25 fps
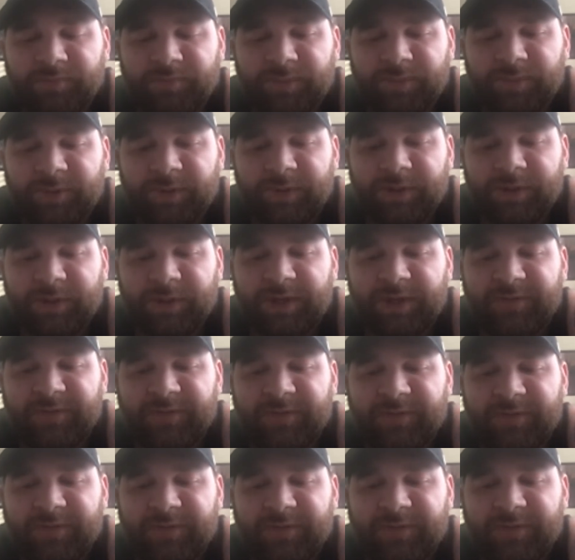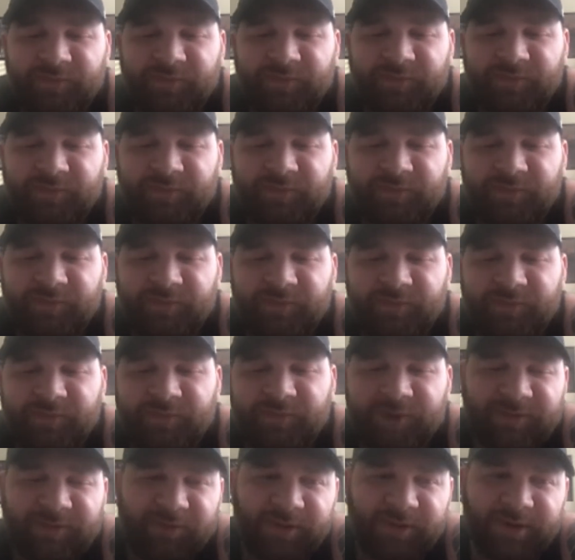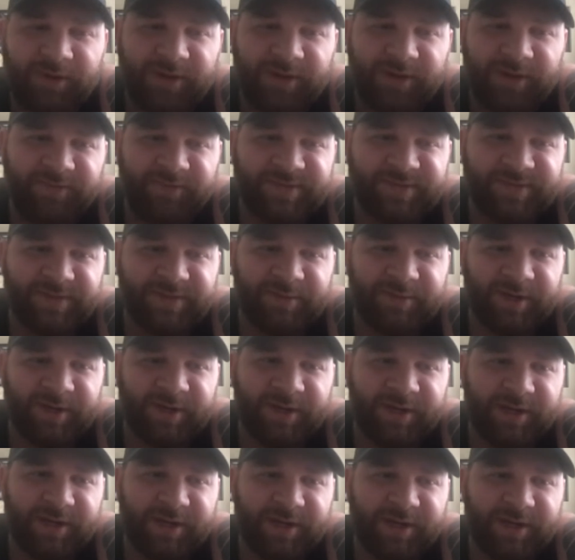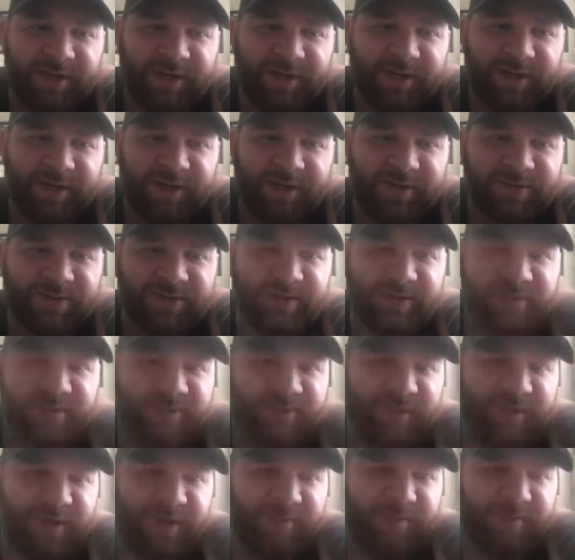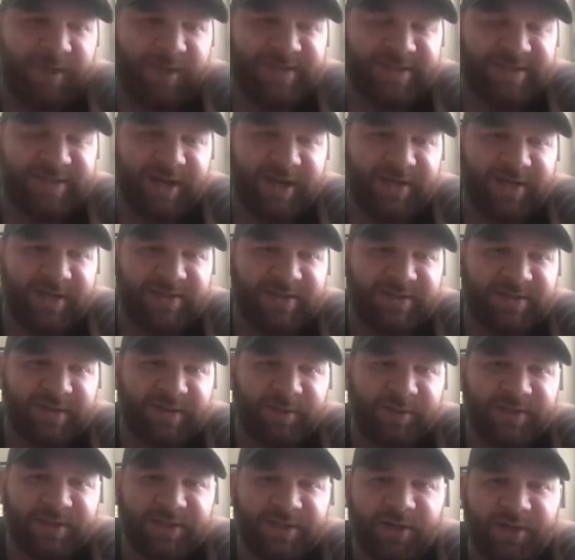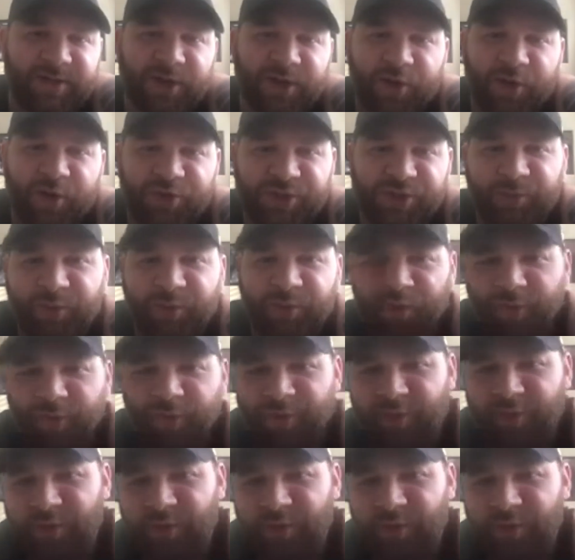If I've learned, if somebody there's very big signs if somebody's uncoachable or